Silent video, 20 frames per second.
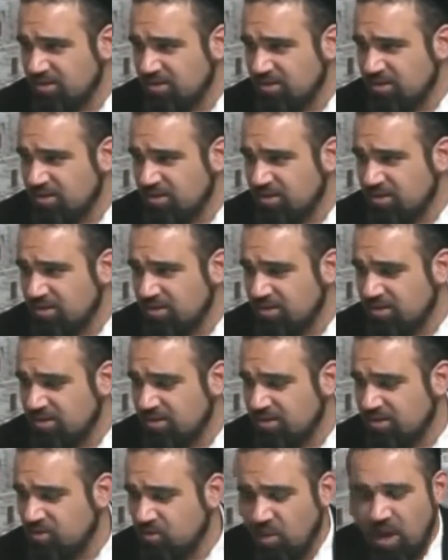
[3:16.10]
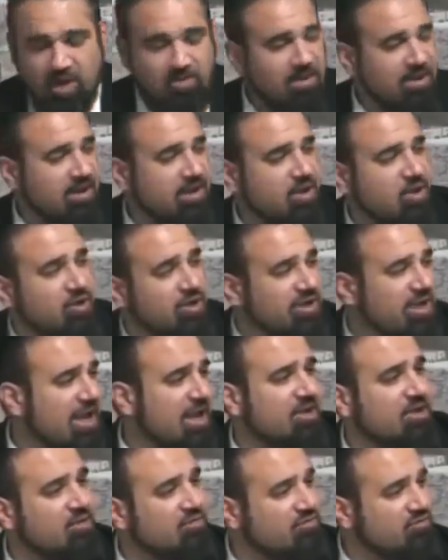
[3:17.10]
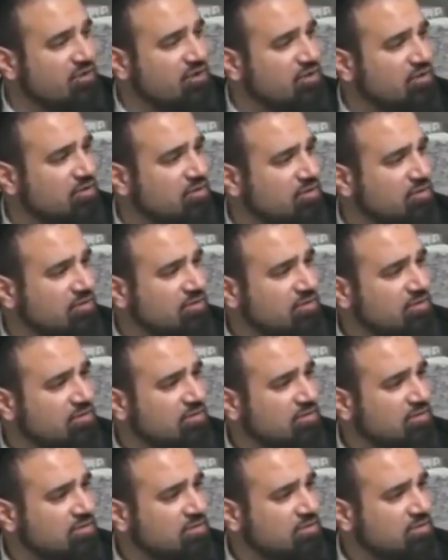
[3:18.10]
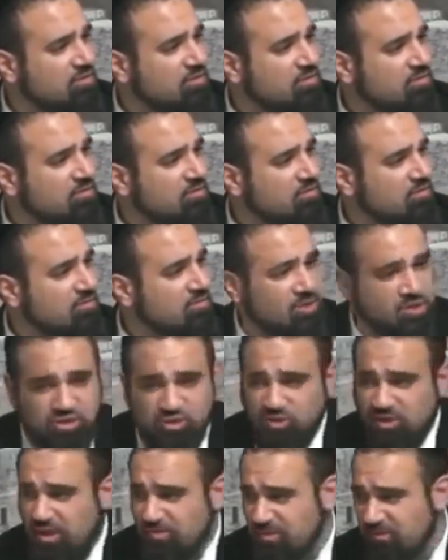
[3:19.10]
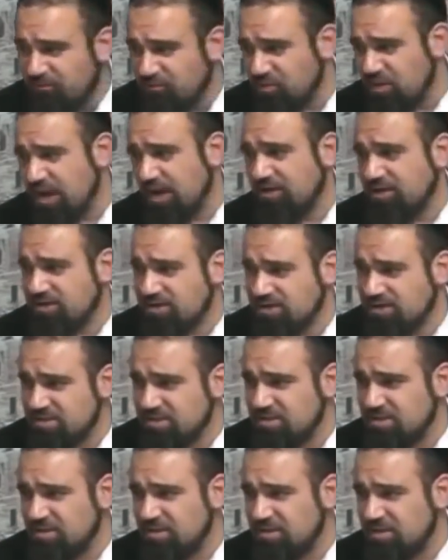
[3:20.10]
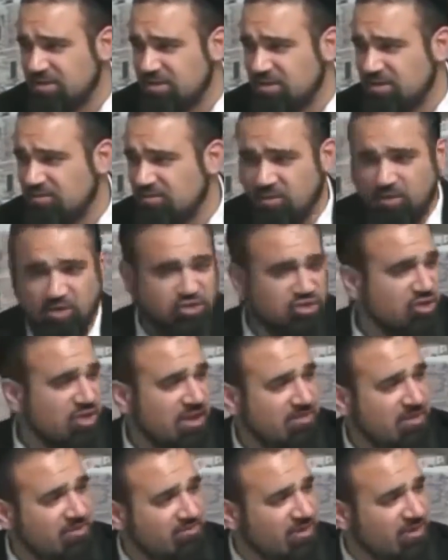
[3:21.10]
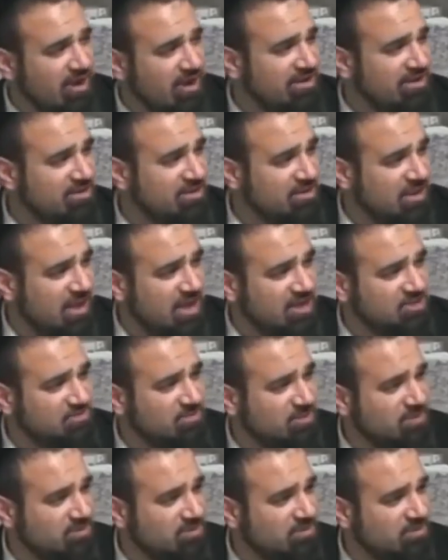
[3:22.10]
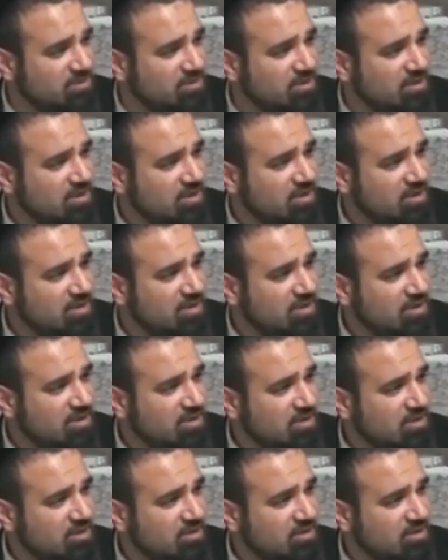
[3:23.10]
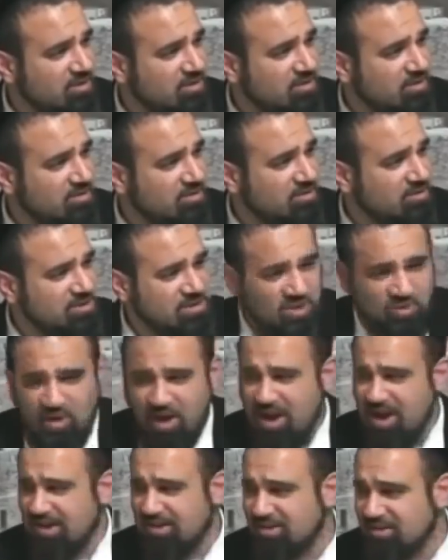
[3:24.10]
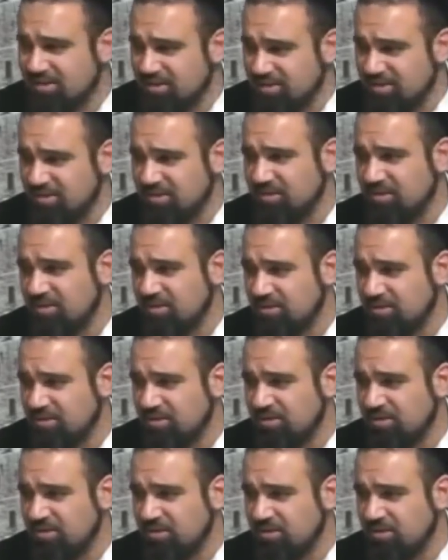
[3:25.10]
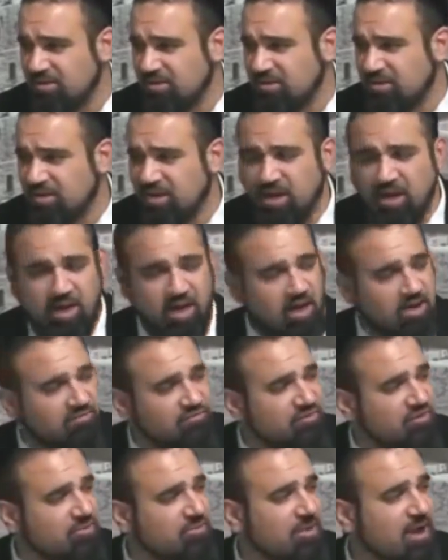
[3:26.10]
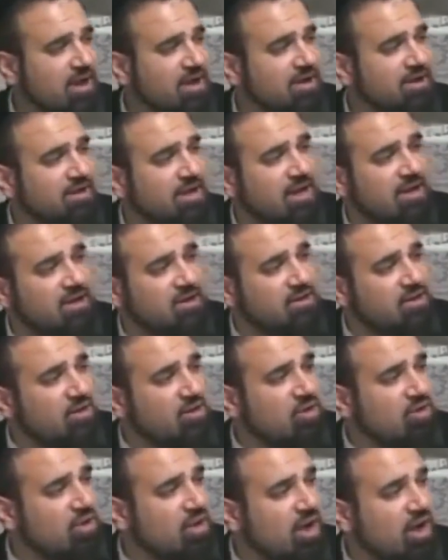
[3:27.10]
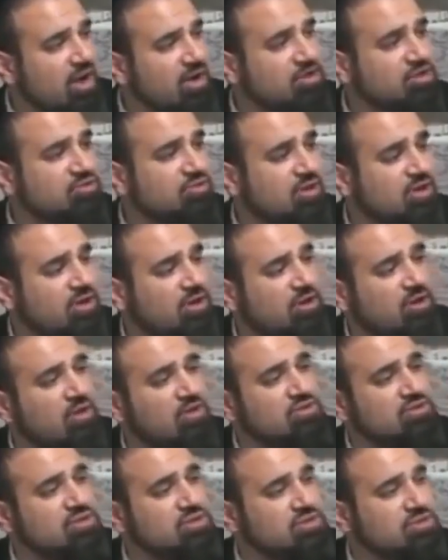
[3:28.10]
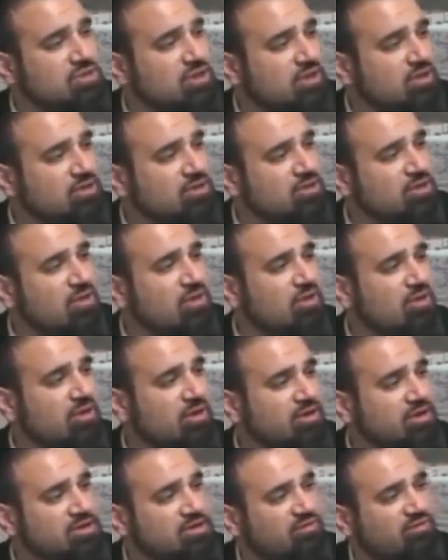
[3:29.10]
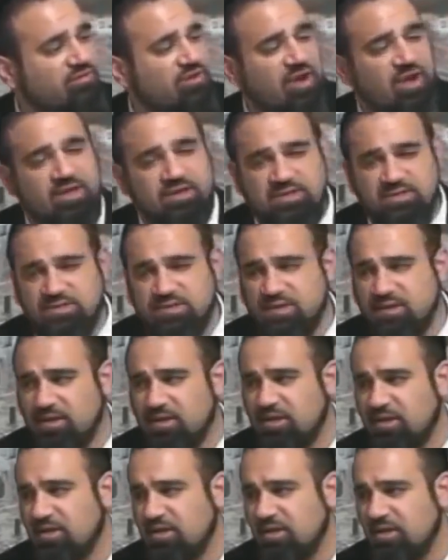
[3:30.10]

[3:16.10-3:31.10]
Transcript: Why am I going to go to Ganon for you? Because you lent me a few dollars. Because you gave me a ride to the hospital. So what? Everybody out of the whole hundred closes their door in his face.